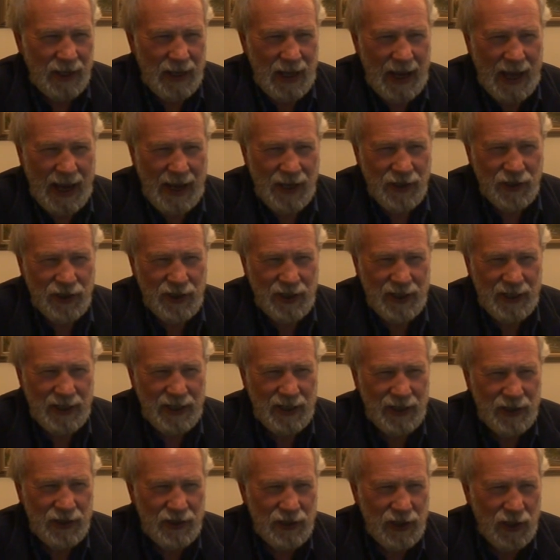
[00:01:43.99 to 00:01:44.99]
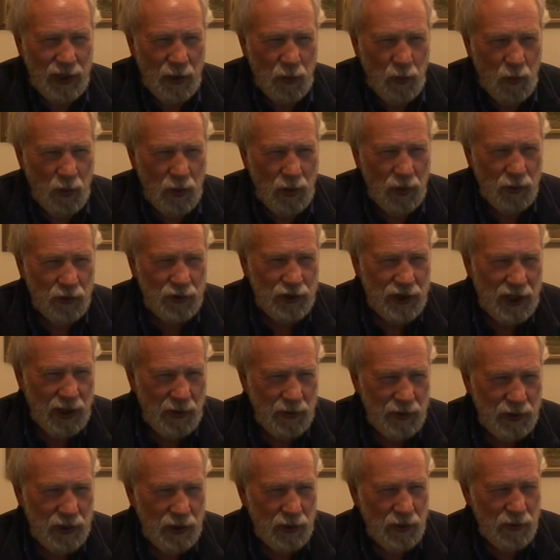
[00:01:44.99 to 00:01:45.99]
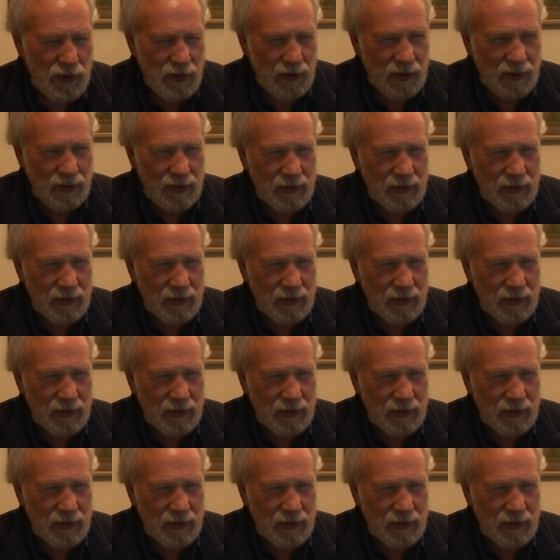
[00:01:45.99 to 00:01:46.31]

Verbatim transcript: as he is in the world, so are you.